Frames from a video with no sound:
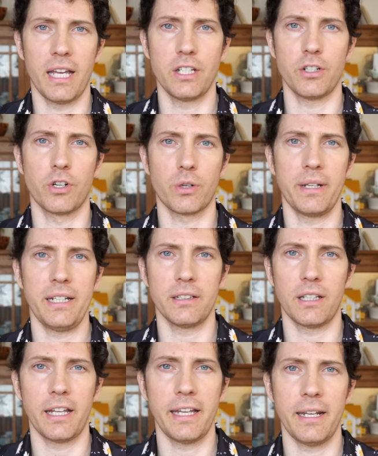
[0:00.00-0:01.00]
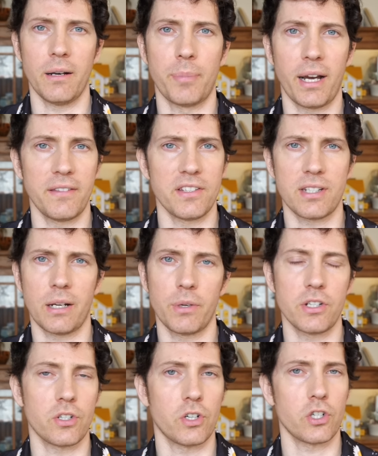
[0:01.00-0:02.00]
and green light by the same
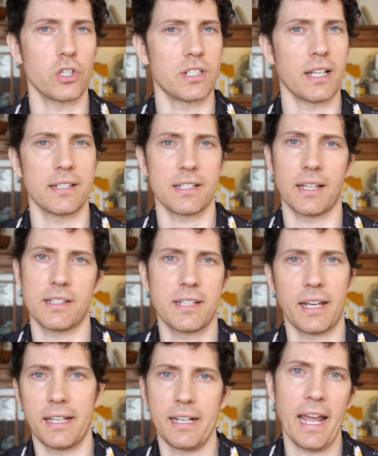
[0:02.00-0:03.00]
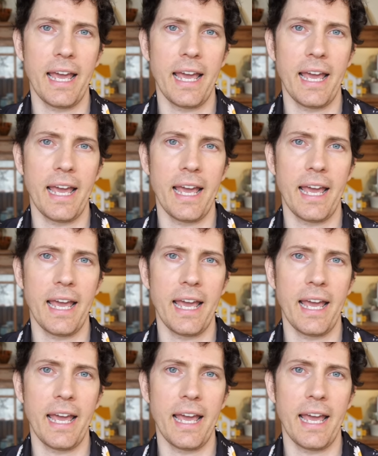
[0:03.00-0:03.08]
researchers as that second